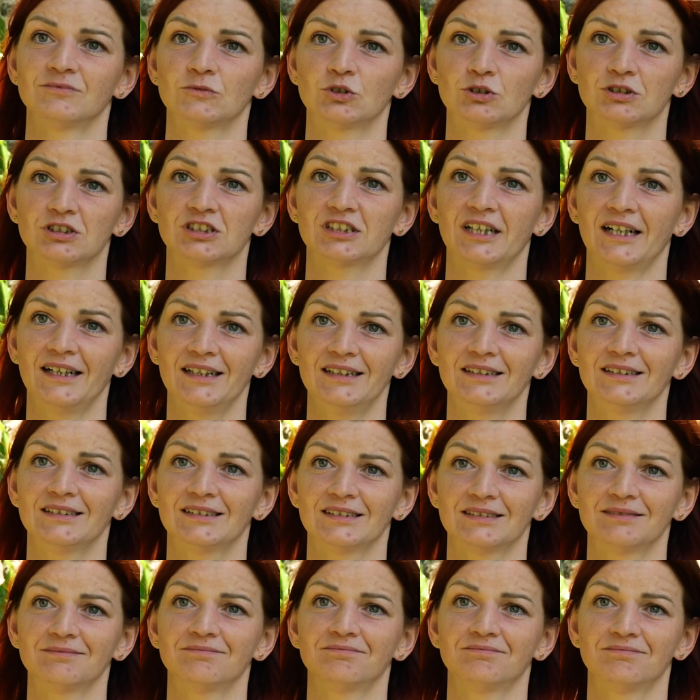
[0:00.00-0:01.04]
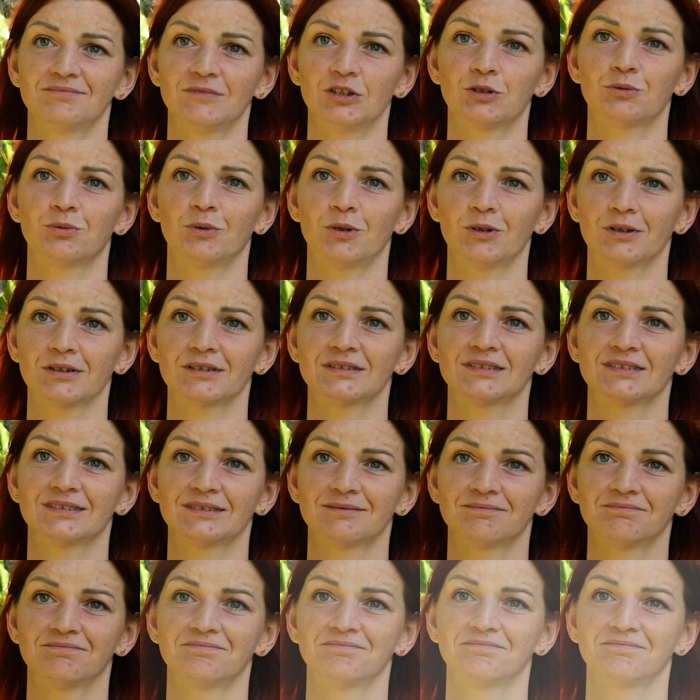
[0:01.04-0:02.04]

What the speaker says: It works.